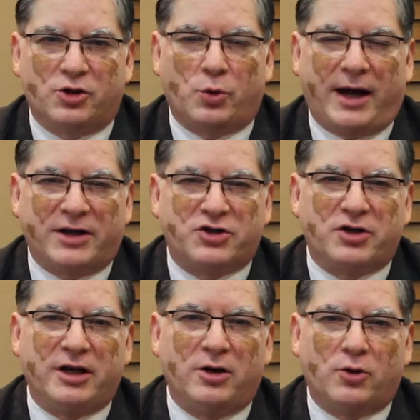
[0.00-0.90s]
to
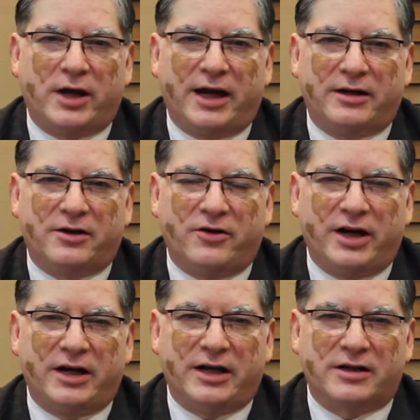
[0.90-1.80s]
actually look at
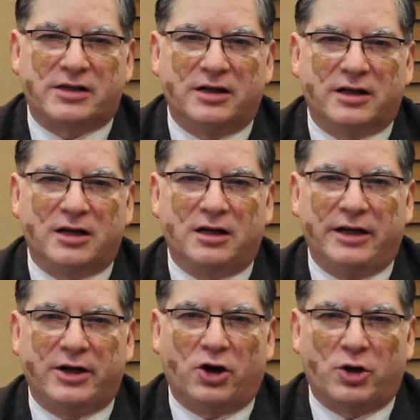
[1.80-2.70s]
creating a circular
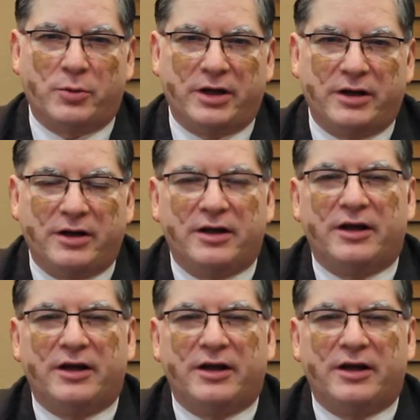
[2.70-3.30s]
economy